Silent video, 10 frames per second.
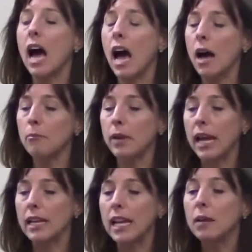up
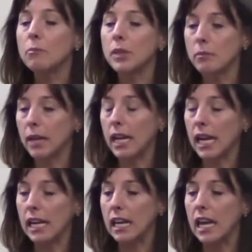and
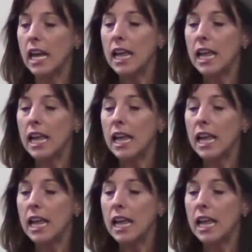implementing